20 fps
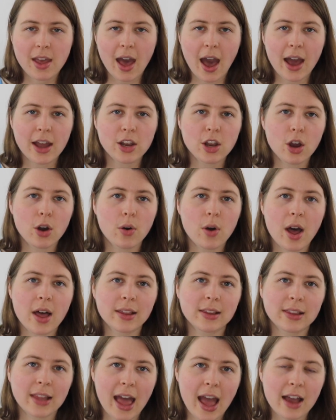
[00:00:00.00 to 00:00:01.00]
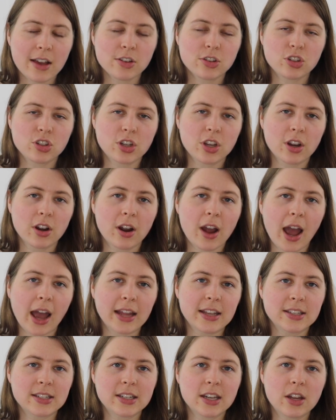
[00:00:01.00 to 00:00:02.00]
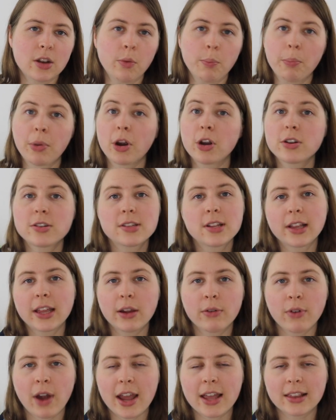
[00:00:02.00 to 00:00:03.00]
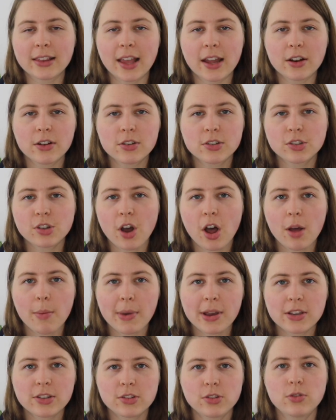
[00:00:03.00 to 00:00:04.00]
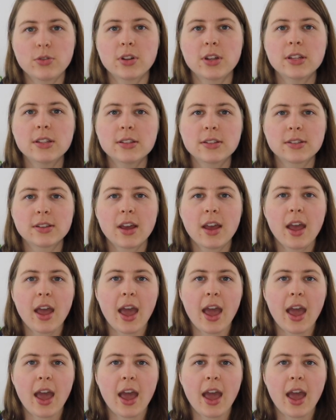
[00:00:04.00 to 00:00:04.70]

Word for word: I know last year I did personally write letters to all my students,